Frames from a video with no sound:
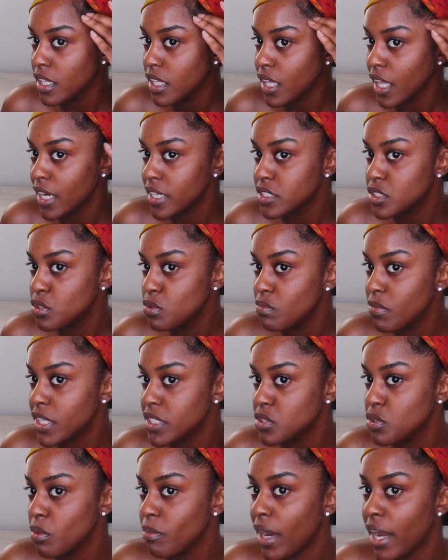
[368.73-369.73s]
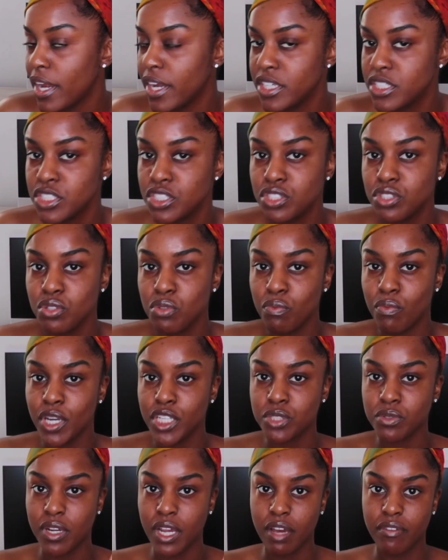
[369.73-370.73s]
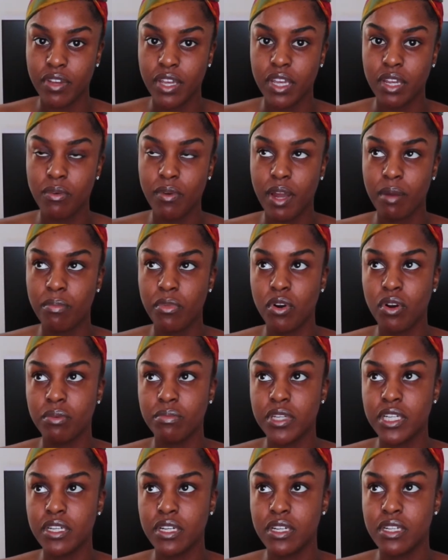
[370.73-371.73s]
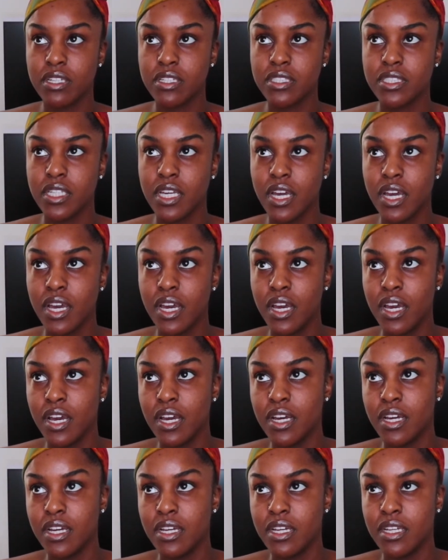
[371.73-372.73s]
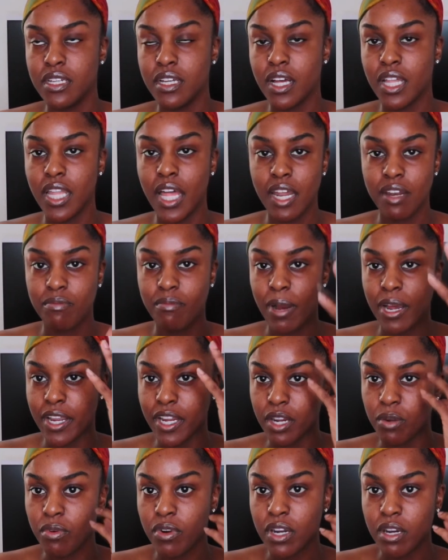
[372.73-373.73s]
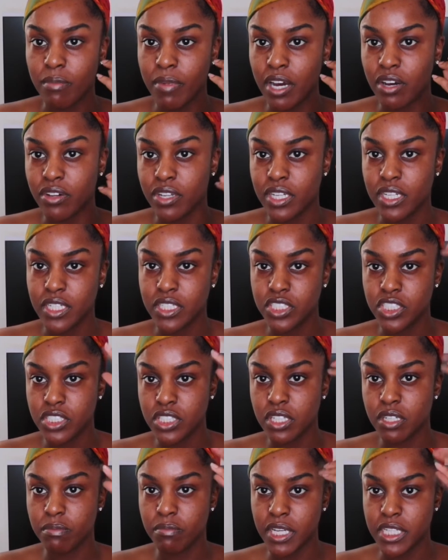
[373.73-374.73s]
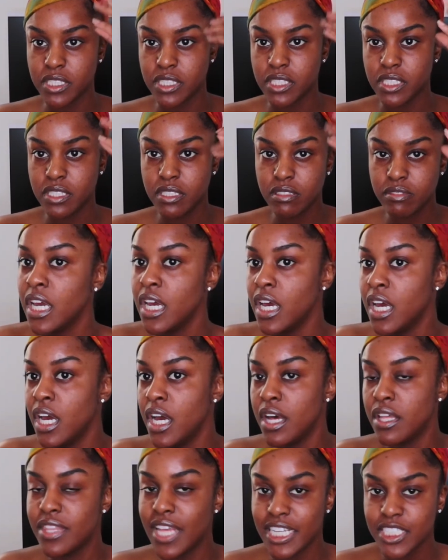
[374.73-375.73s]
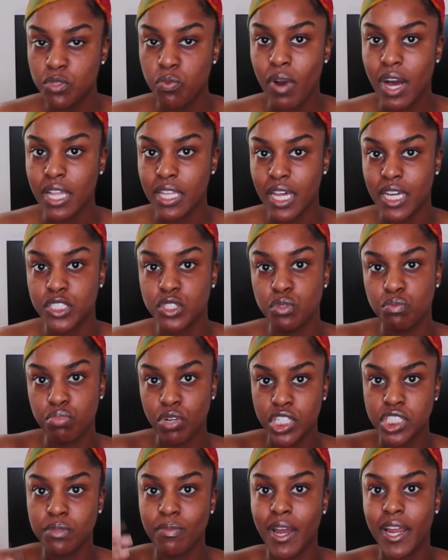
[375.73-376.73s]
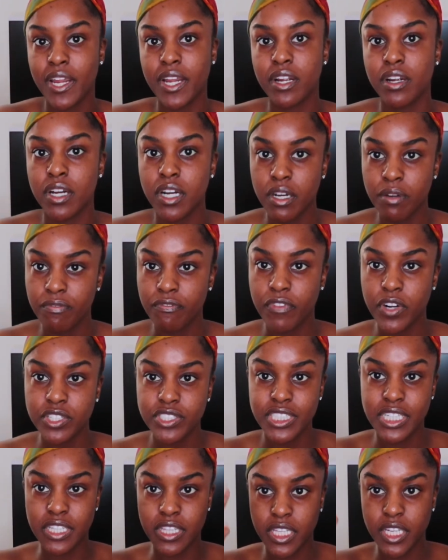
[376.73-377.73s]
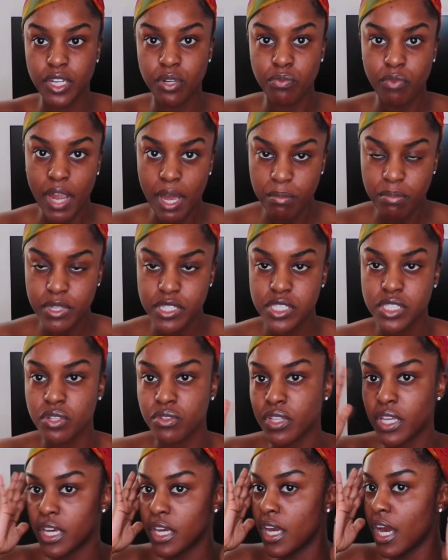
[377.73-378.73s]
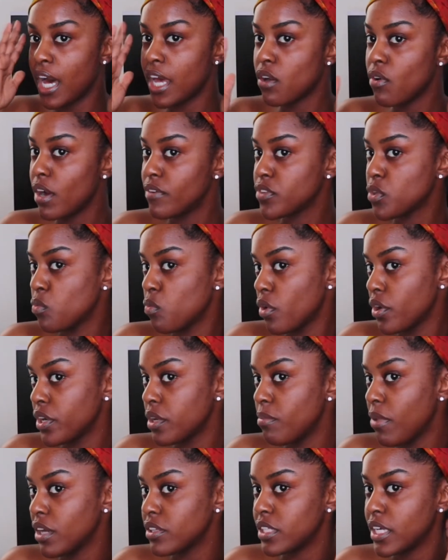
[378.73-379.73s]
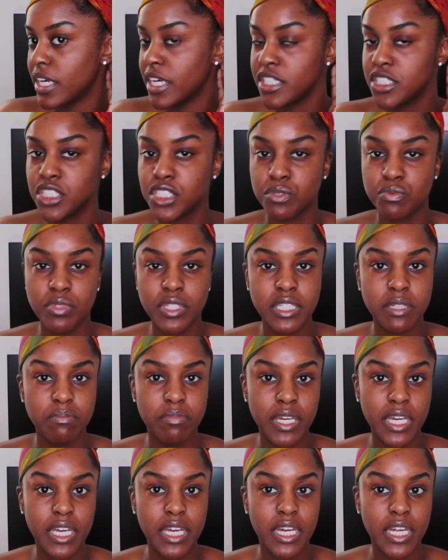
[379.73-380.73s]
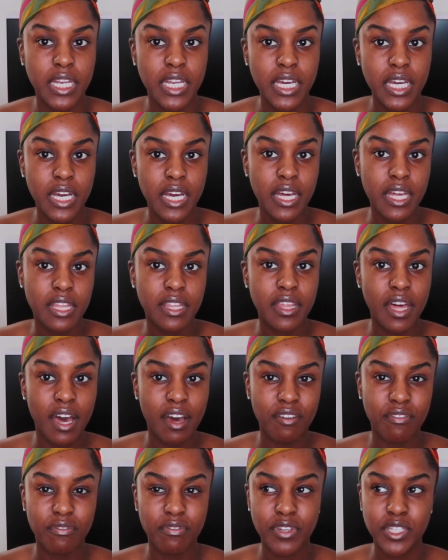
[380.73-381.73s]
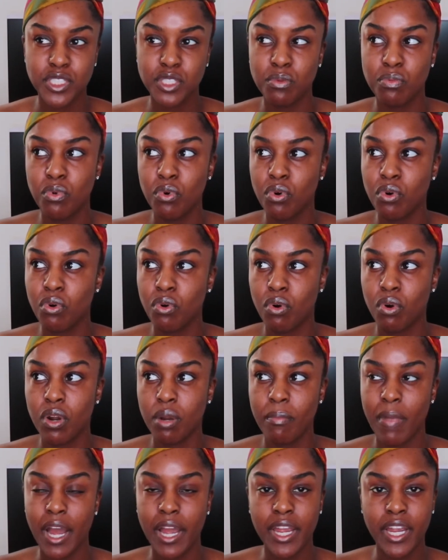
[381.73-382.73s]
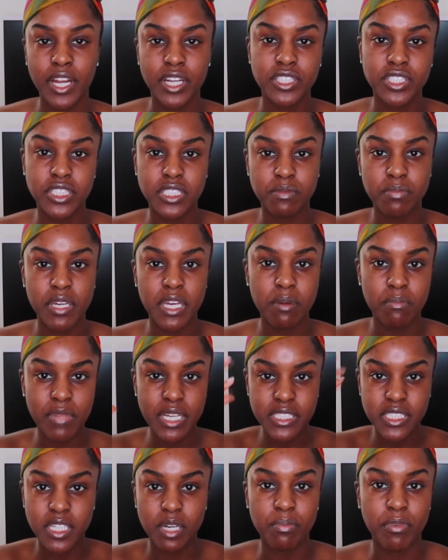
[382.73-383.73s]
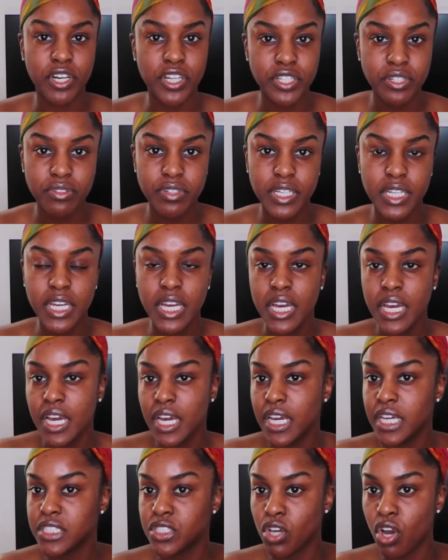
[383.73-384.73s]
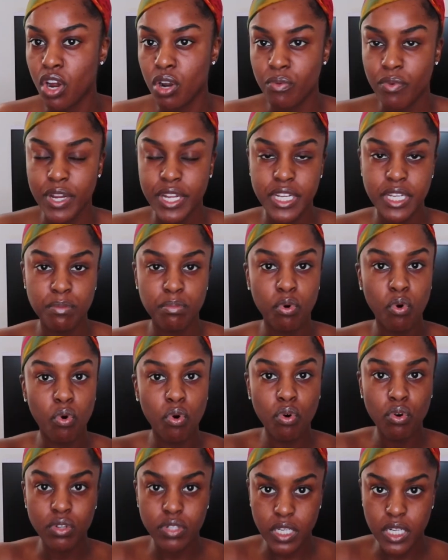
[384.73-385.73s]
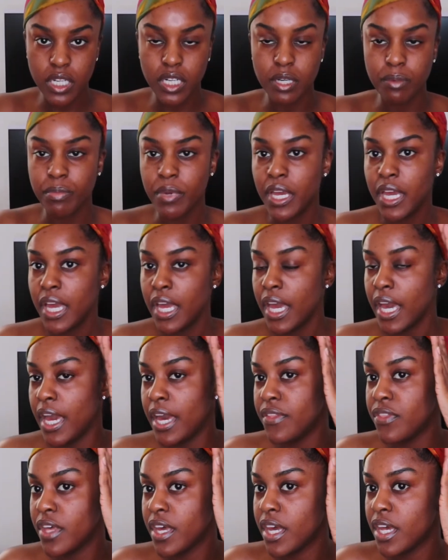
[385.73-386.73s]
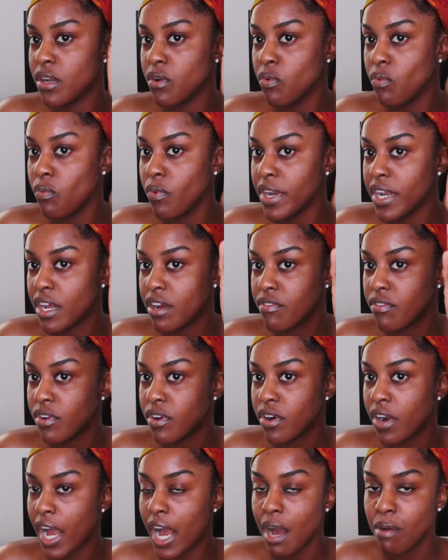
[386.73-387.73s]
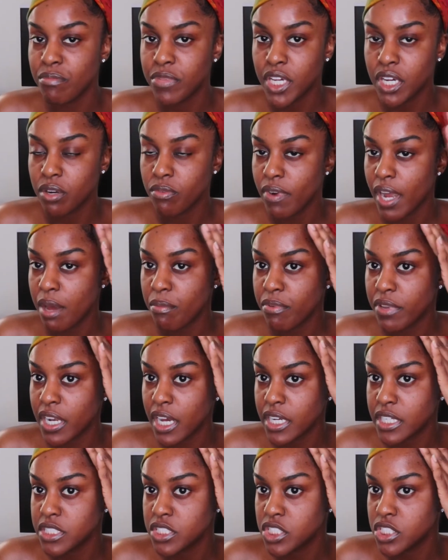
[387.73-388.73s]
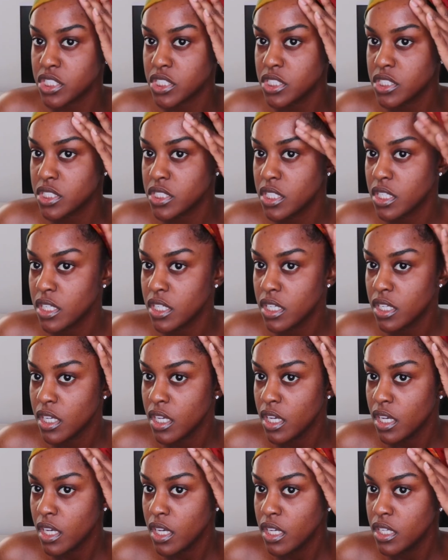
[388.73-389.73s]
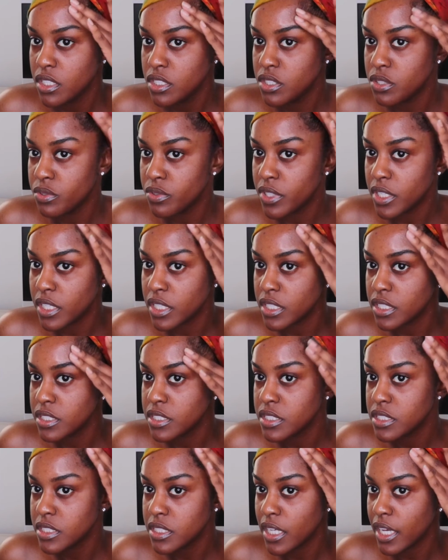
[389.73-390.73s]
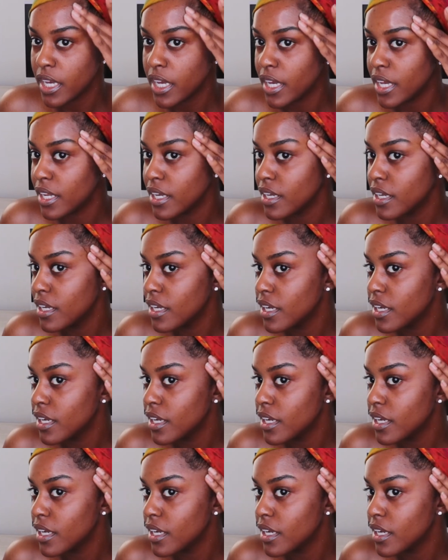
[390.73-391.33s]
like to mess with my edges too much when I have hair wrap on, because a lot of my hair will come out and it'll just look messy. That's why I like to brush my hair up first and then wrap it, so that I don't have to worry about the edges really being that visible or my hair just being messed up under it. It's already pulled up, and then whenever I'm done wrapping, I can just do this and